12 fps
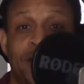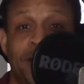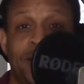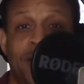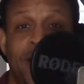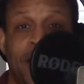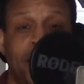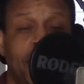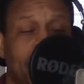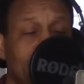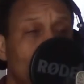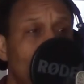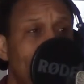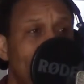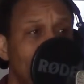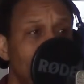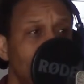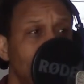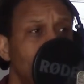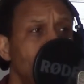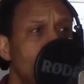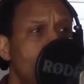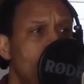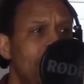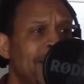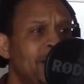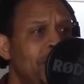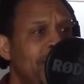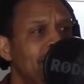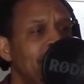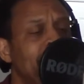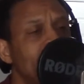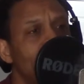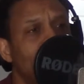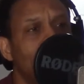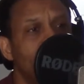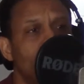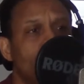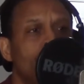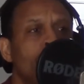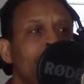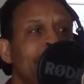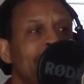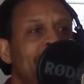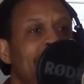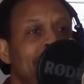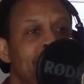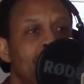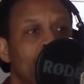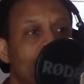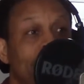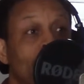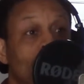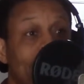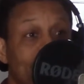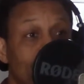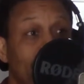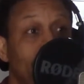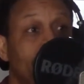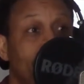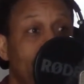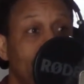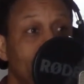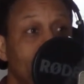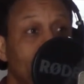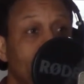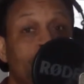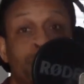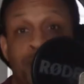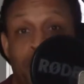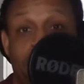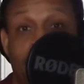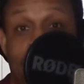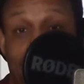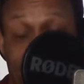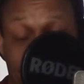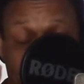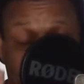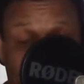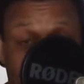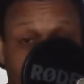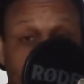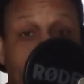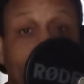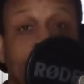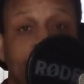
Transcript: I can go back to my days when I was early in high school, right? Graduating from high school, first year of college, as a matter of fact.